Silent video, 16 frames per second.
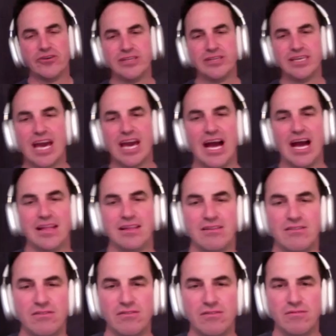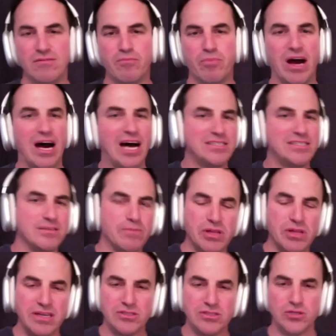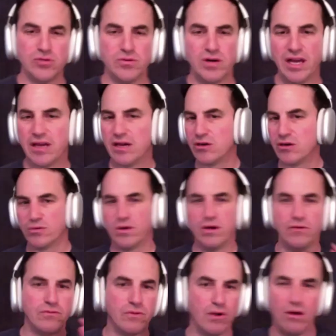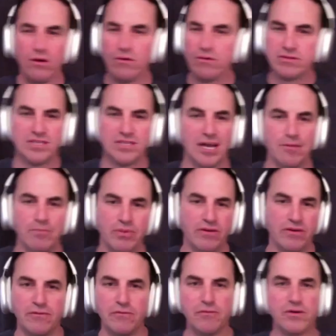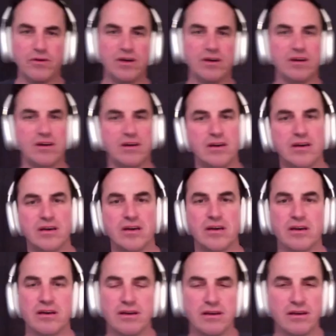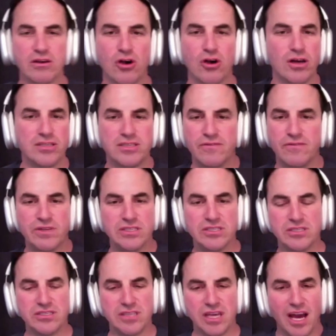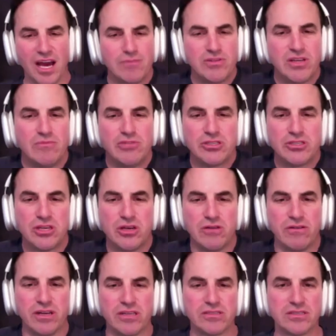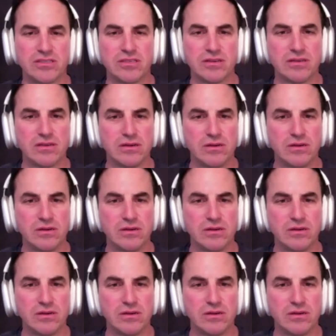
could get possibly to like a grown rogue type of cost efficiency. I'm just curious.